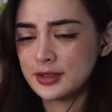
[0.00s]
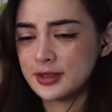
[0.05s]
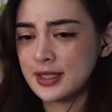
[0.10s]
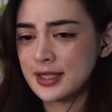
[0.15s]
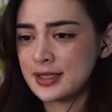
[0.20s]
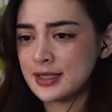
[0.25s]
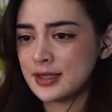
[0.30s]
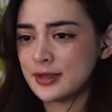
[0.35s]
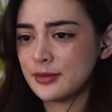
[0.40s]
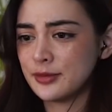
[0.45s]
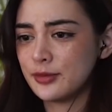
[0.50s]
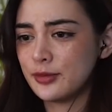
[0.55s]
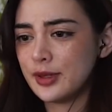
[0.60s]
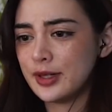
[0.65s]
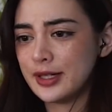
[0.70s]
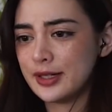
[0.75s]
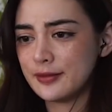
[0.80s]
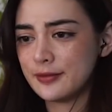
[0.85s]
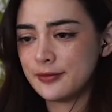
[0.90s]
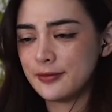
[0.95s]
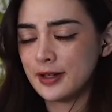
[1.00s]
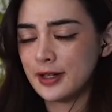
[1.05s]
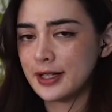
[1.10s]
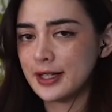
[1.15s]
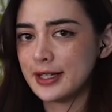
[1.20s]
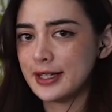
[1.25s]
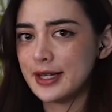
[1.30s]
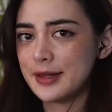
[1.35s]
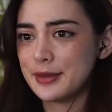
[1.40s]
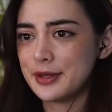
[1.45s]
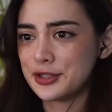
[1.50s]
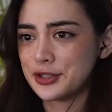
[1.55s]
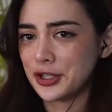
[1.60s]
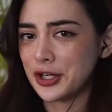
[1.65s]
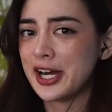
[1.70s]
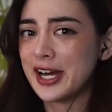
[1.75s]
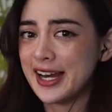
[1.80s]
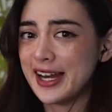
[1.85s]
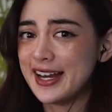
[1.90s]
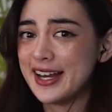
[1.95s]
there's some weird fucking
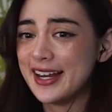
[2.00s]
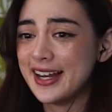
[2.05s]
imagery